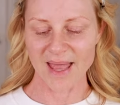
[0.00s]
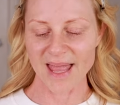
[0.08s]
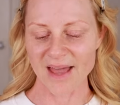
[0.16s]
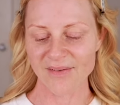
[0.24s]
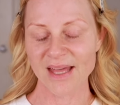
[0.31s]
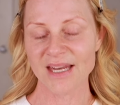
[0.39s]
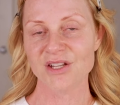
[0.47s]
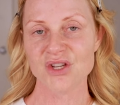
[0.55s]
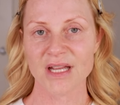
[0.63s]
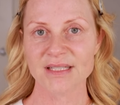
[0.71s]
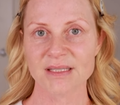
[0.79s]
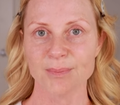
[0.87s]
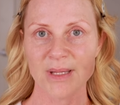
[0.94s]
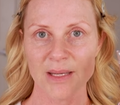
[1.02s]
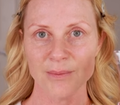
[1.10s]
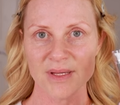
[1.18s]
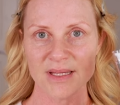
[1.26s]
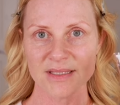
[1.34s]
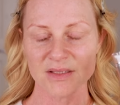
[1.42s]
I have had a chance to play
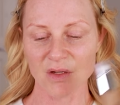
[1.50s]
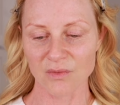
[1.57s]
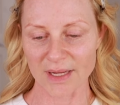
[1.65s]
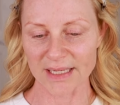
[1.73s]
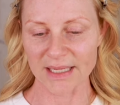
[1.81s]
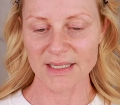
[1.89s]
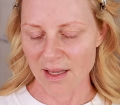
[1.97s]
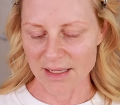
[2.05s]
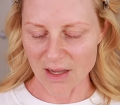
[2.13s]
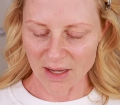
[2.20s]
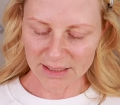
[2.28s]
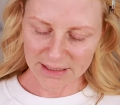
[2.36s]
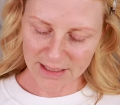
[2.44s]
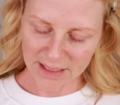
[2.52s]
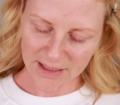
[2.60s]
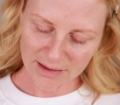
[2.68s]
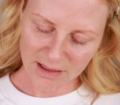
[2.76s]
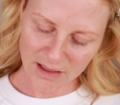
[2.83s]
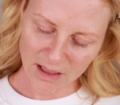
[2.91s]
with this already. I got it
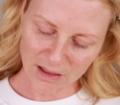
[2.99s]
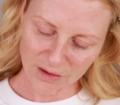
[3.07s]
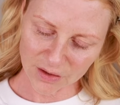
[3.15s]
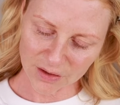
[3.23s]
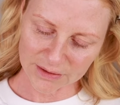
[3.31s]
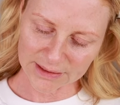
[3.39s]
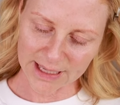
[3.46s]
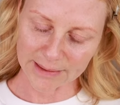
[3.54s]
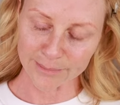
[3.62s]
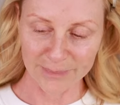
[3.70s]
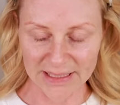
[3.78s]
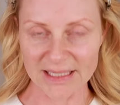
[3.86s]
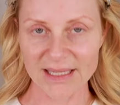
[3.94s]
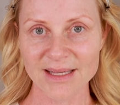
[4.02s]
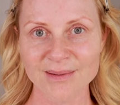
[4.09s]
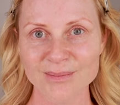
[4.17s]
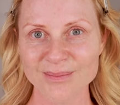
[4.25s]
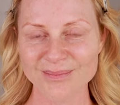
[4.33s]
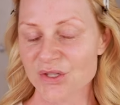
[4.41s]
in the color light
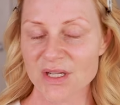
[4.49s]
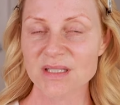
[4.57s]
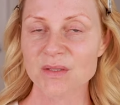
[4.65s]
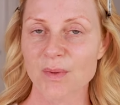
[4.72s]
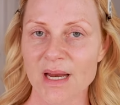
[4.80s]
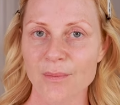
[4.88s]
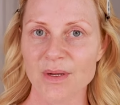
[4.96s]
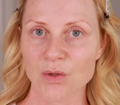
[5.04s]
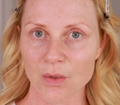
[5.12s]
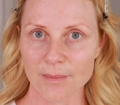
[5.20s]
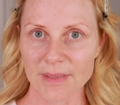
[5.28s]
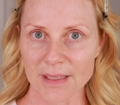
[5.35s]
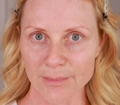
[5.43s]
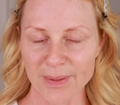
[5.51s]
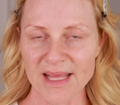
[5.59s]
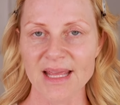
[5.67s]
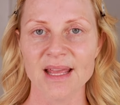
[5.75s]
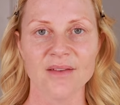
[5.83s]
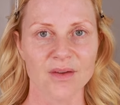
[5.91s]
medium, which is what I would normally
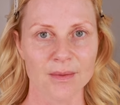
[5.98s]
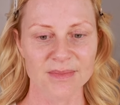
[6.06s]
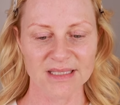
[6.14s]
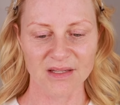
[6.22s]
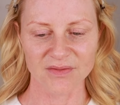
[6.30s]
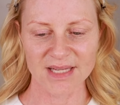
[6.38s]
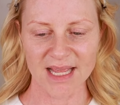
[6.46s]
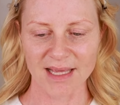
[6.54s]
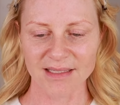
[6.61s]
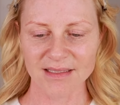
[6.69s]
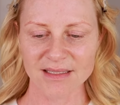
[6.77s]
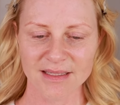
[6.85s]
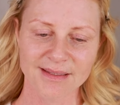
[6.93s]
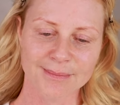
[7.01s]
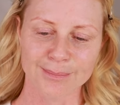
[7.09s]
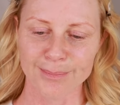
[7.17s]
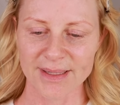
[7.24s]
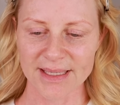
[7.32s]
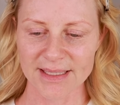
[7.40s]
be if I'm self tanned
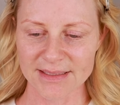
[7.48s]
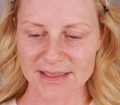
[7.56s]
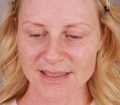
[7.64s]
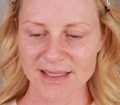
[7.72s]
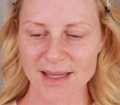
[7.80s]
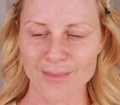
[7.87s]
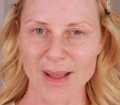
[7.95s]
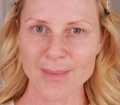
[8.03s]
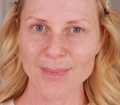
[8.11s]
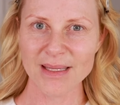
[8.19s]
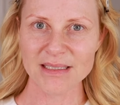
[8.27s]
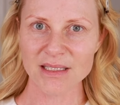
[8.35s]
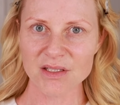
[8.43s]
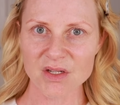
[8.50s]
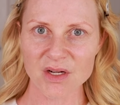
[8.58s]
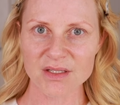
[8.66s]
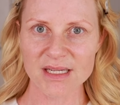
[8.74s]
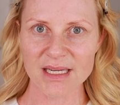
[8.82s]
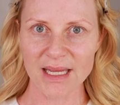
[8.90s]
but it might be a little
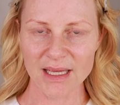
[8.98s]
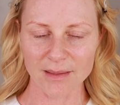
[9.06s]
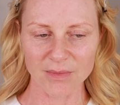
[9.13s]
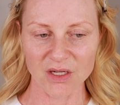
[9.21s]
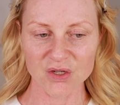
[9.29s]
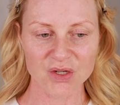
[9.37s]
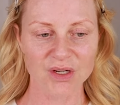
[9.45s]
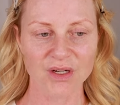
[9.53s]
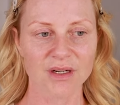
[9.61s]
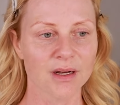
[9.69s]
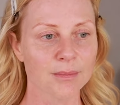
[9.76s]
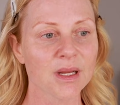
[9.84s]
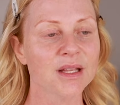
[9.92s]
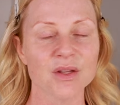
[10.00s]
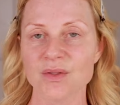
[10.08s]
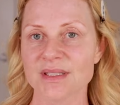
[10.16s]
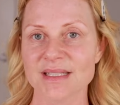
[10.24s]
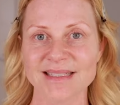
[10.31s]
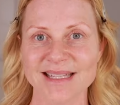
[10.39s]
dark today. I'm not sure. I'm not
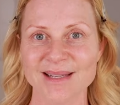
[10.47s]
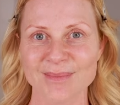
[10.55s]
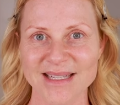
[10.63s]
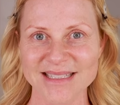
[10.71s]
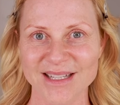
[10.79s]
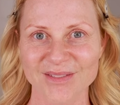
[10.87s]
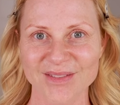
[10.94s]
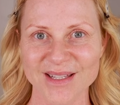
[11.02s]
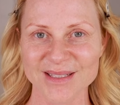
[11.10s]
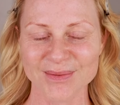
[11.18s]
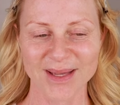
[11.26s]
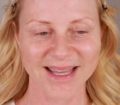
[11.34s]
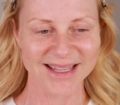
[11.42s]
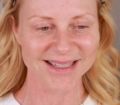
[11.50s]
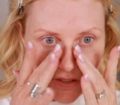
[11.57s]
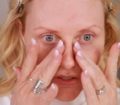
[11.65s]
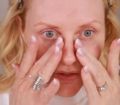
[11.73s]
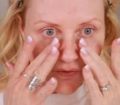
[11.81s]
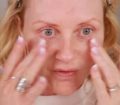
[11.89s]
used to seeing myself this way. I
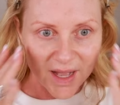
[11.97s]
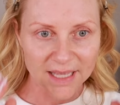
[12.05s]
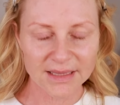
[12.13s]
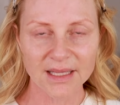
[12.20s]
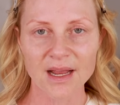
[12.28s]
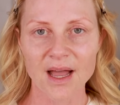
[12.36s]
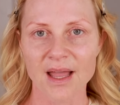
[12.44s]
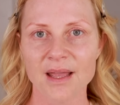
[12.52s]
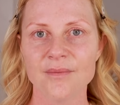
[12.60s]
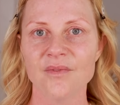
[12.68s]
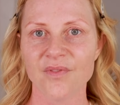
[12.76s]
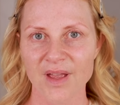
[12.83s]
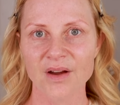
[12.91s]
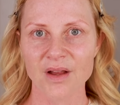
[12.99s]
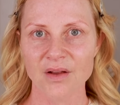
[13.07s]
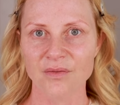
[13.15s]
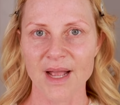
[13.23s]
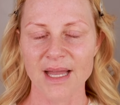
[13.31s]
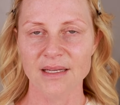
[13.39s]
do find that I am
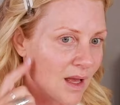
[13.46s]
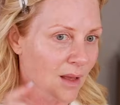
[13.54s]
very red.